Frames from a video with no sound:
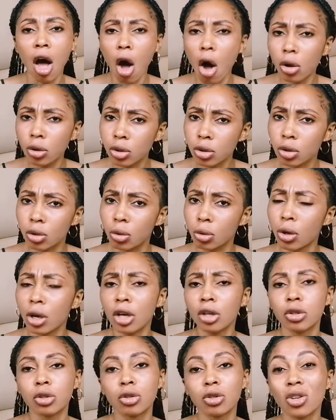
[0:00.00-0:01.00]
Also,
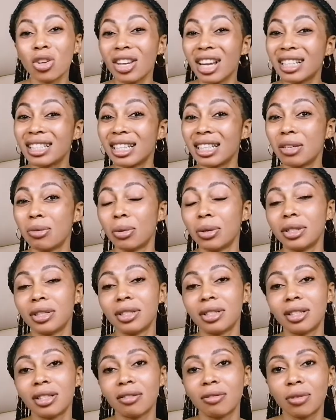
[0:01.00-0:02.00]
do not let anyone
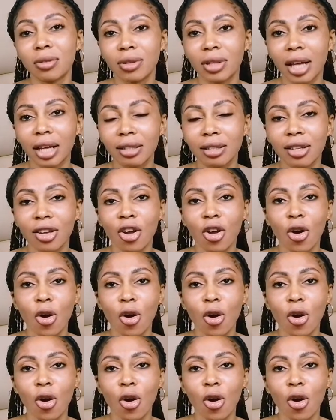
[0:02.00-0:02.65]
deceive you that